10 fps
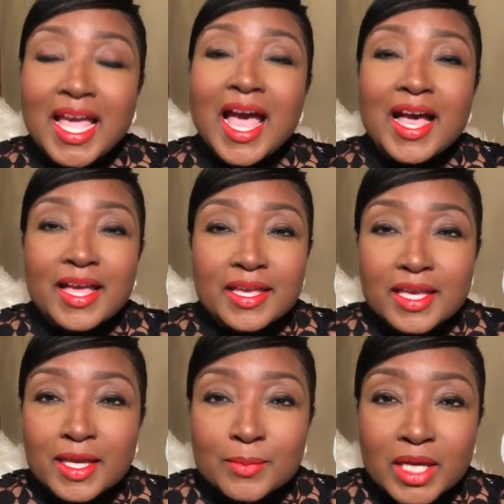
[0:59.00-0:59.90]
I
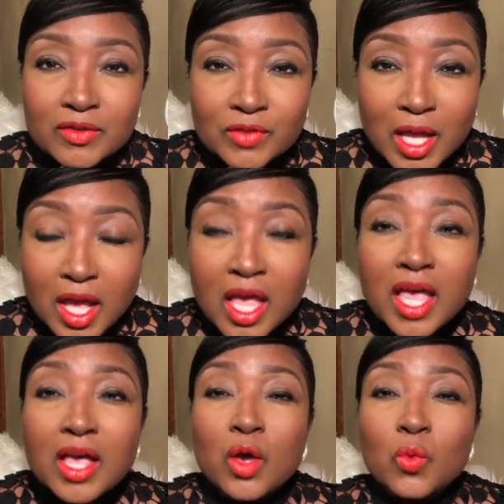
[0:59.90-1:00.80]
am a
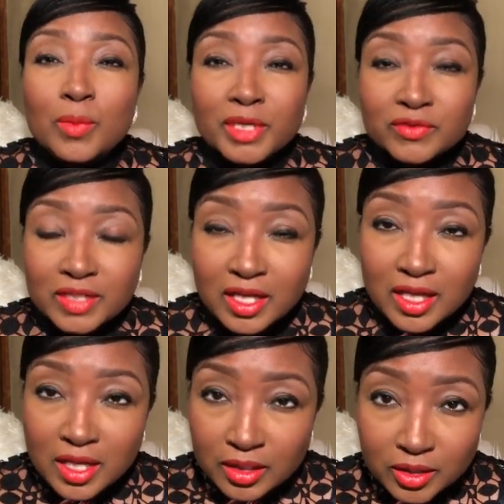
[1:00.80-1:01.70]
woman of
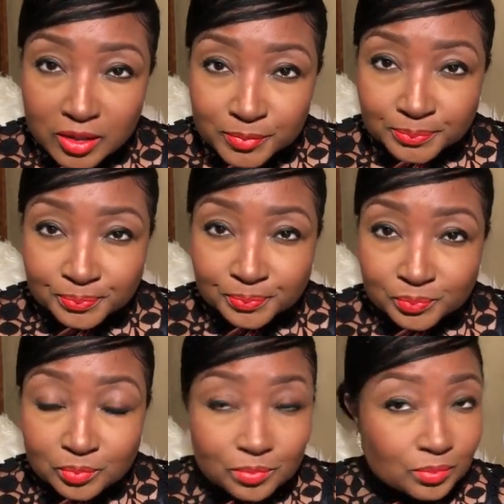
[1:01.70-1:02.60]
color.
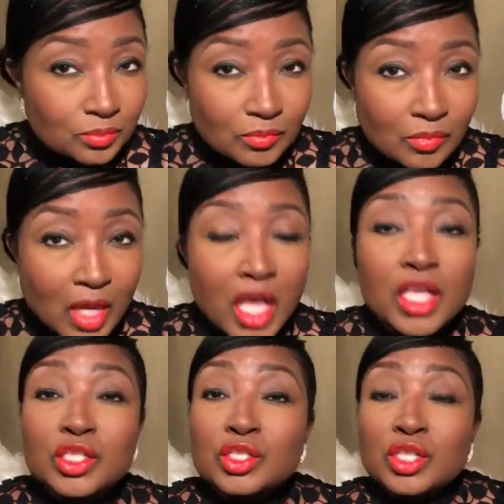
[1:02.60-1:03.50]

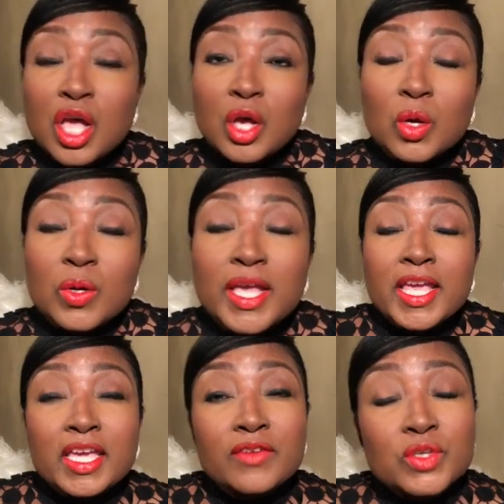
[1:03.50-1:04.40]
So
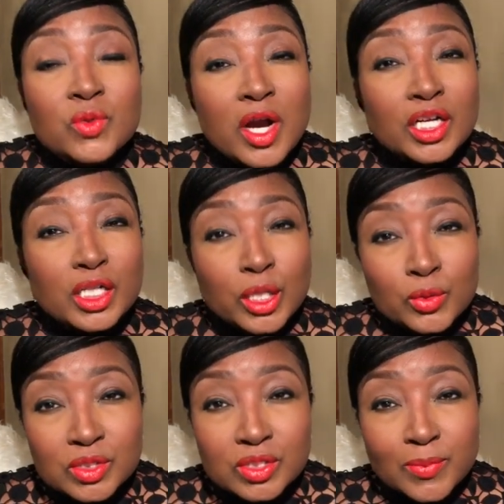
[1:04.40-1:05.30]
if you are
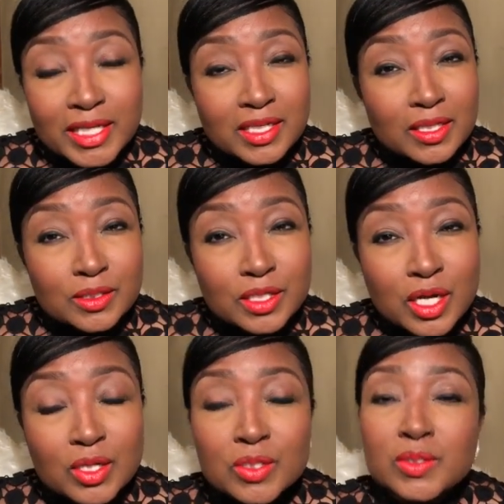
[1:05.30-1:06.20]
close to my color
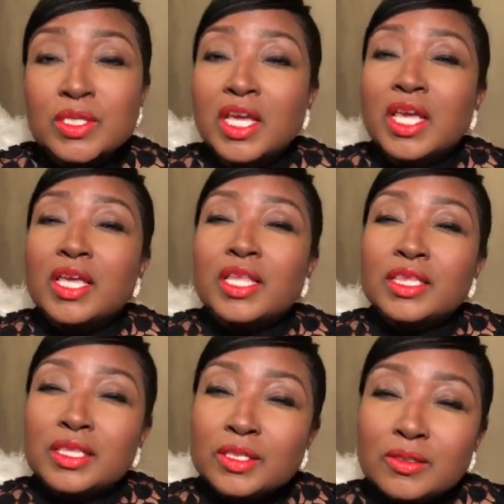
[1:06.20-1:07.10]
tone, a
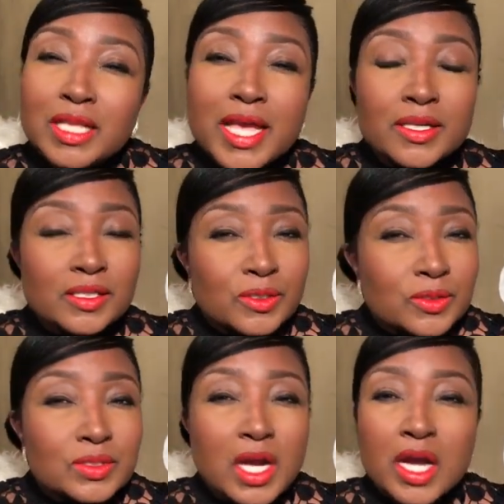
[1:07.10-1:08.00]
little lighter, a little
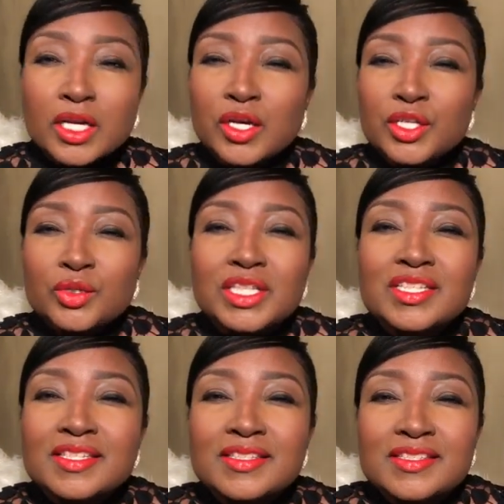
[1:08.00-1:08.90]
darker, you can
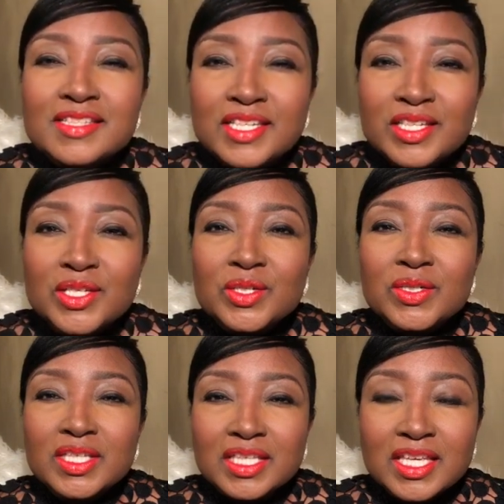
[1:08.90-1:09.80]
still
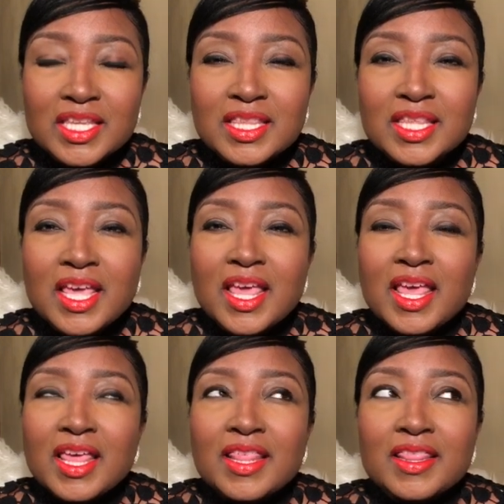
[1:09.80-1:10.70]
get
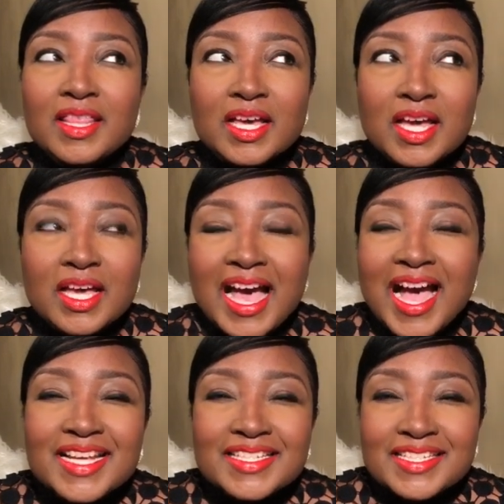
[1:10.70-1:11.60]
the
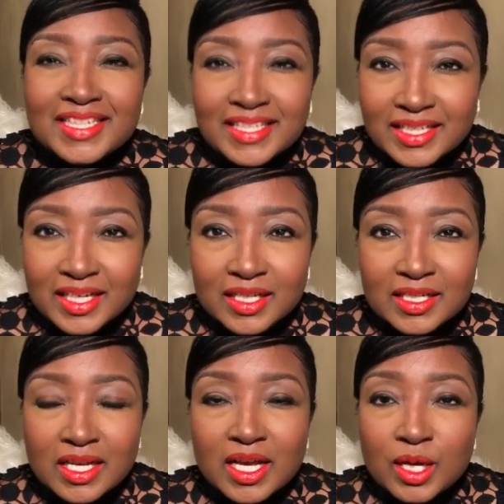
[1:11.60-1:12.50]
idea
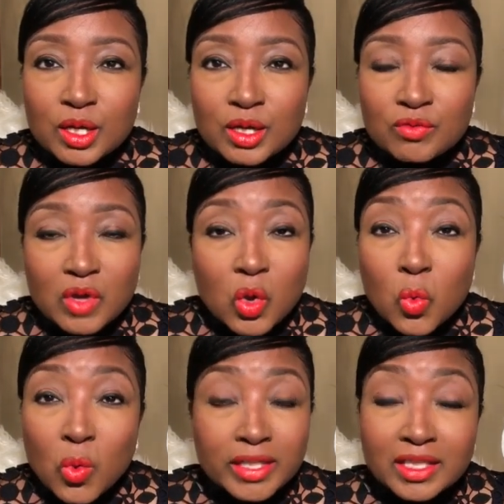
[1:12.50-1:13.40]
of
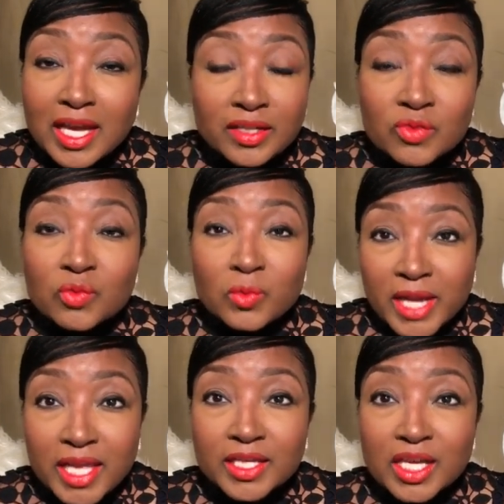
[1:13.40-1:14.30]
what kind of
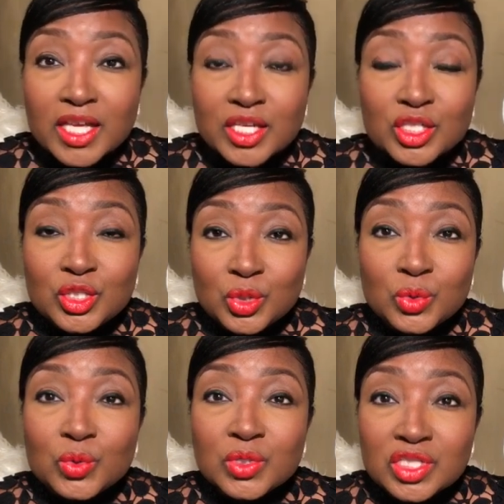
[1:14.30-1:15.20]
red
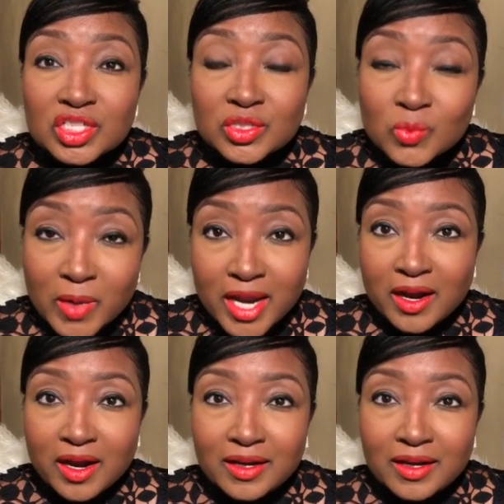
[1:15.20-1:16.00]
you should wear.